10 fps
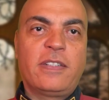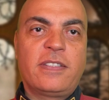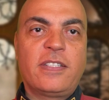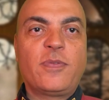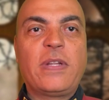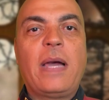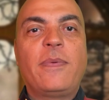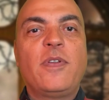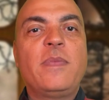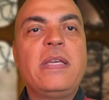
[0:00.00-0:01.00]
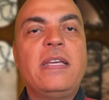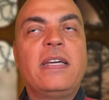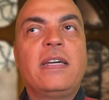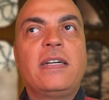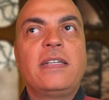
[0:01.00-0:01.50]
This is what happened to me
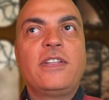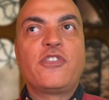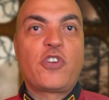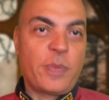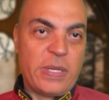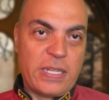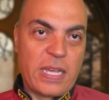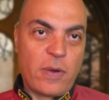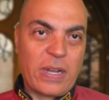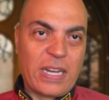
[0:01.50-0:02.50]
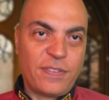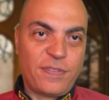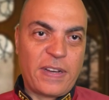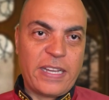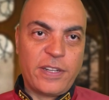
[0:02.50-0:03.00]
in Germany and how I got
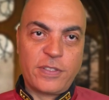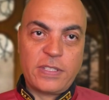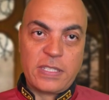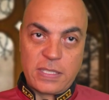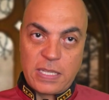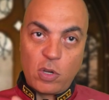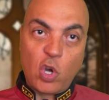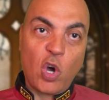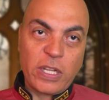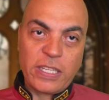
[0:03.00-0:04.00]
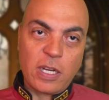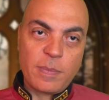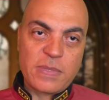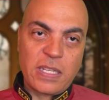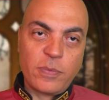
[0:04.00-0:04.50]
fired. And this is how calling
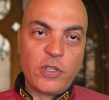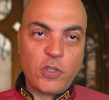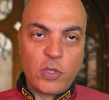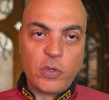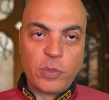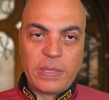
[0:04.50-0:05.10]
comes in when you know you're